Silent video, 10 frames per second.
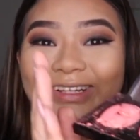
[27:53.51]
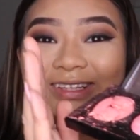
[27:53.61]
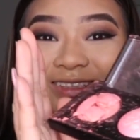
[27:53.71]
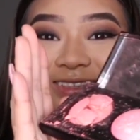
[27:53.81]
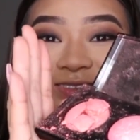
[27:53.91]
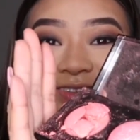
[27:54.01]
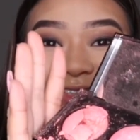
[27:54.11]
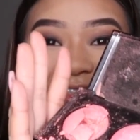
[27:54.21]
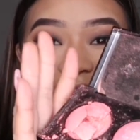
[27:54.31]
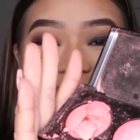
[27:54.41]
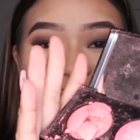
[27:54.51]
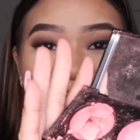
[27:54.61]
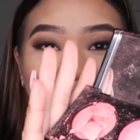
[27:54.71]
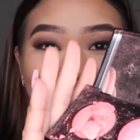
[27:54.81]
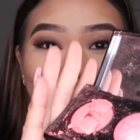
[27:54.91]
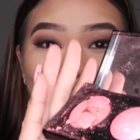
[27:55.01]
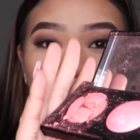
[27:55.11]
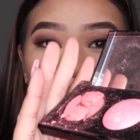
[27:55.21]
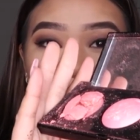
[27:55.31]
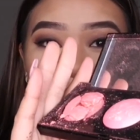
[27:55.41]
this is what it's looking like.
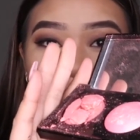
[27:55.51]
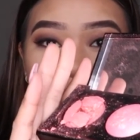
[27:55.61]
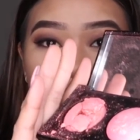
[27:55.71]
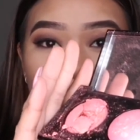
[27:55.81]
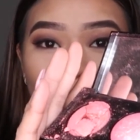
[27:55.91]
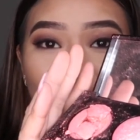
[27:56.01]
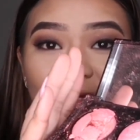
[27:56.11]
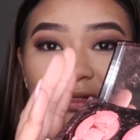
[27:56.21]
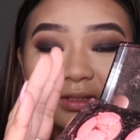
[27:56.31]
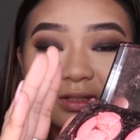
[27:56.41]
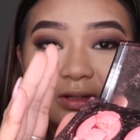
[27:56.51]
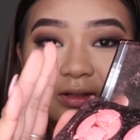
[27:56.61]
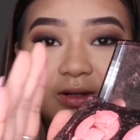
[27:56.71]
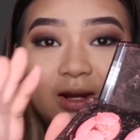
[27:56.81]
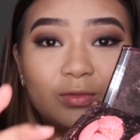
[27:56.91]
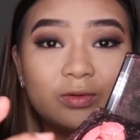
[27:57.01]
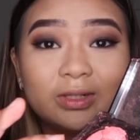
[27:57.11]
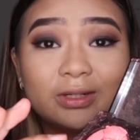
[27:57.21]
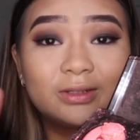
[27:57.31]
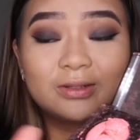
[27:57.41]
So I'm not
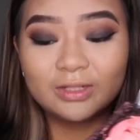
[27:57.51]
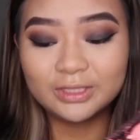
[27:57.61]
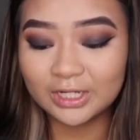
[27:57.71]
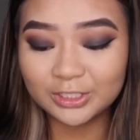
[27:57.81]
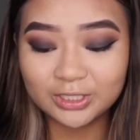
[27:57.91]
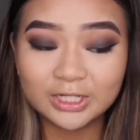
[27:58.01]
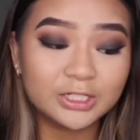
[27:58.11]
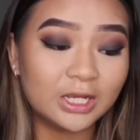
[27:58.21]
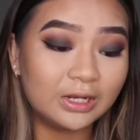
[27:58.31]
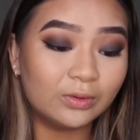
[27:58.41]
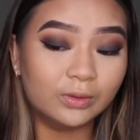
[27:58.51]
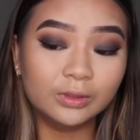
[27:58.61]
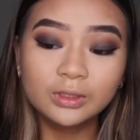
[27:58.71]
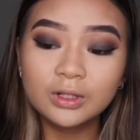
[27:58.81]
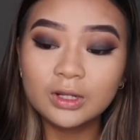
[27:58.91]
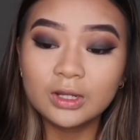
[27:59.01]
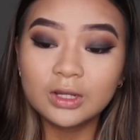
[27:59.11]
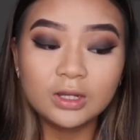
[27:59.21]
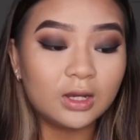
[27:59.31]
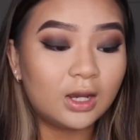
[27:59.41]
really gonna touch that shade at all.
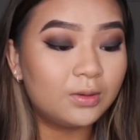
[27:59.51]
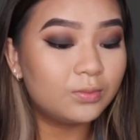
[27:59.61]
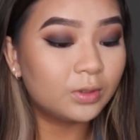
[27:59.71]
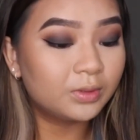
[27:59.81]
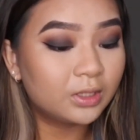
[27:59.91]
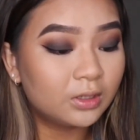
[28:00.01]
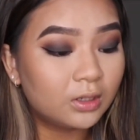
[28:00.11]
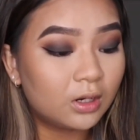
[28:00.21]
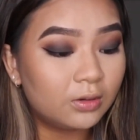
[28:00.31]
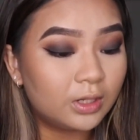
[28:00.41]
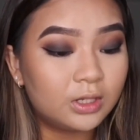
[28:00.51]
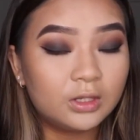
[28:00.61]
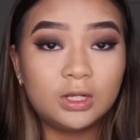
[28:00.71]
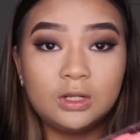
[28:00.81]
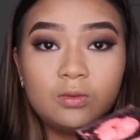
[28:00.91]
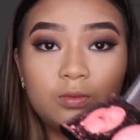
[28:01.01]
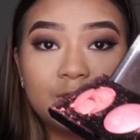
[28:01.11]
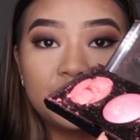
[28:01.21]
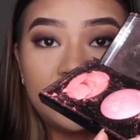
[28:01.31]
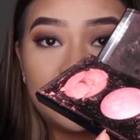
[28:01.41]
I'm probably gonna go in with the